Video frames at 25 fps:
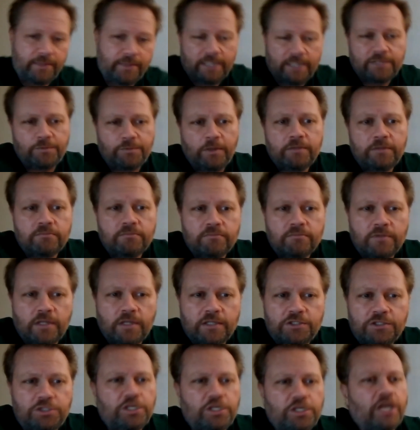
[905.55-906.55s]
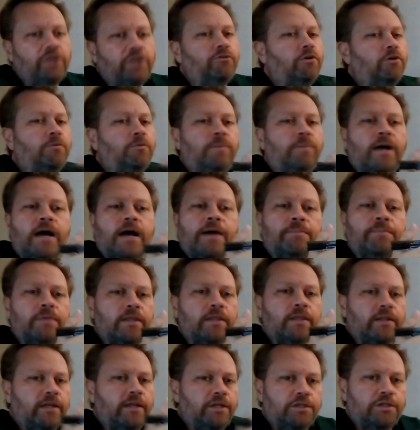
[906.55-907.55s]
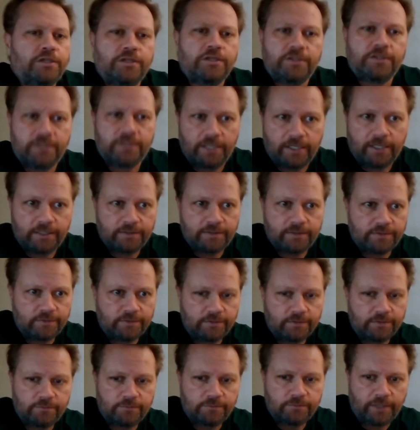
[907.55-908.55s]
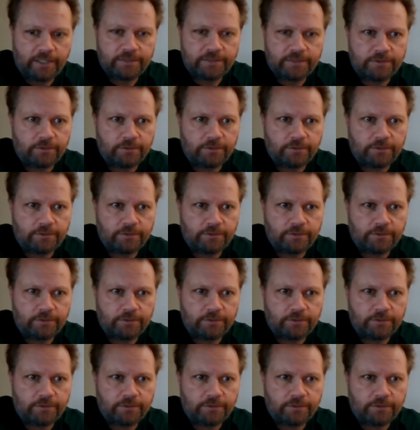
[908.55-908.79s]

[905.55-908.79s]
That's what the general population does, right?